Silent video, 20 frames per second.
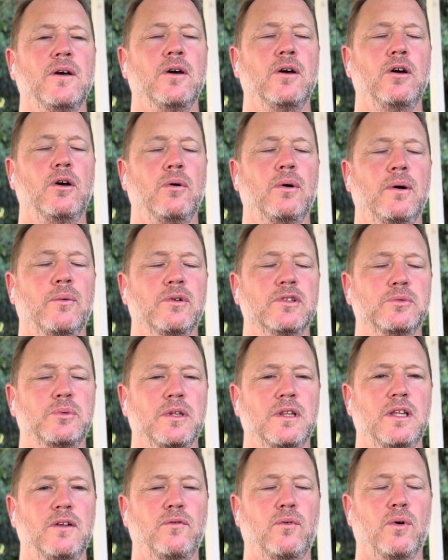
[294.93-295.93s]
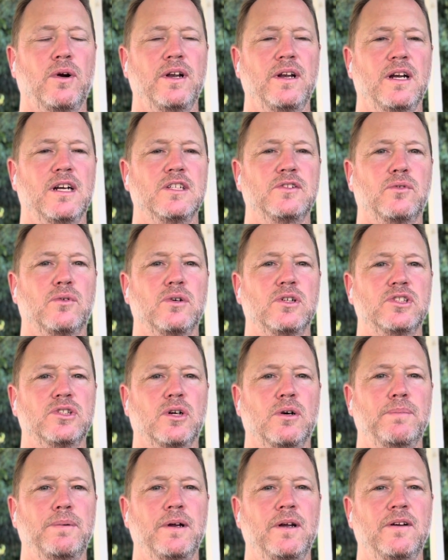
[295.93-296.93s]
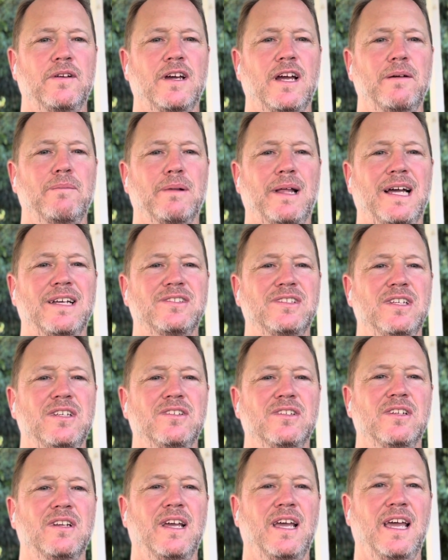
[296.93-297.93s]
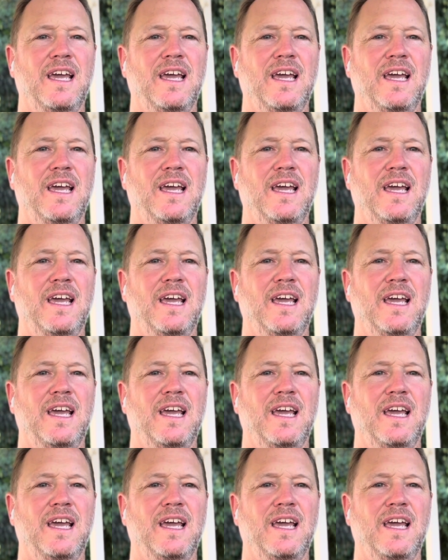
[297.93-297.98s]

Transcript: who was with the 49ers for a short period of time last season,